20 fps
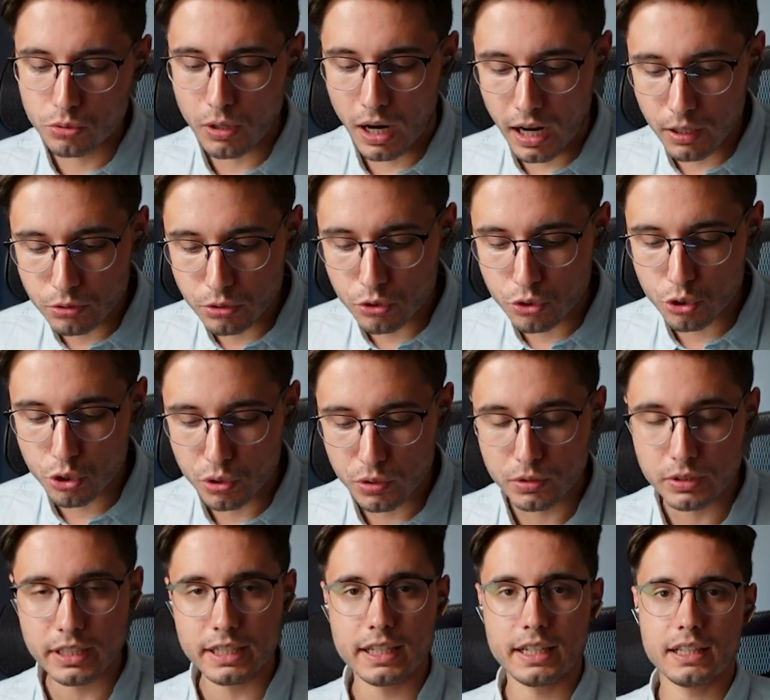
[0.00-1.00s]
how to
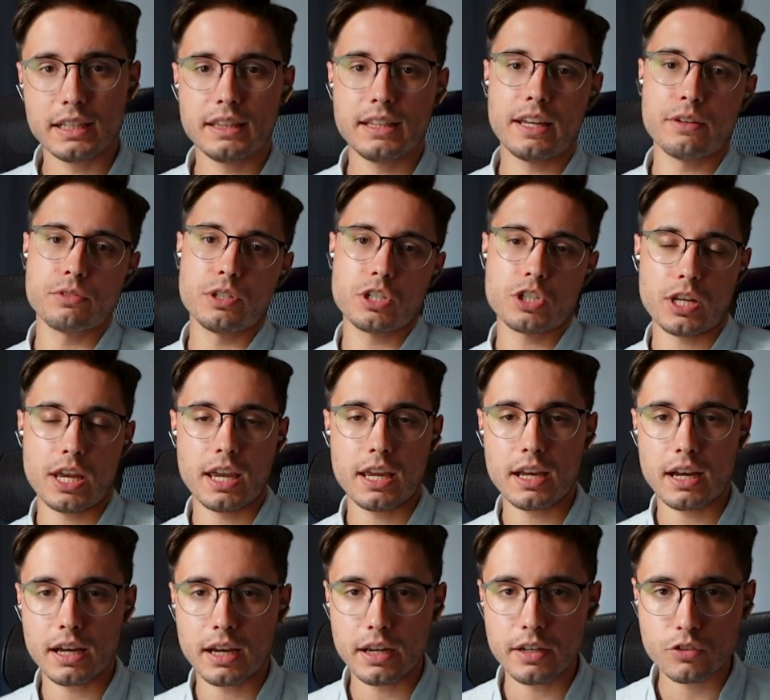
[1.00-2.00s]
truly leverage AI.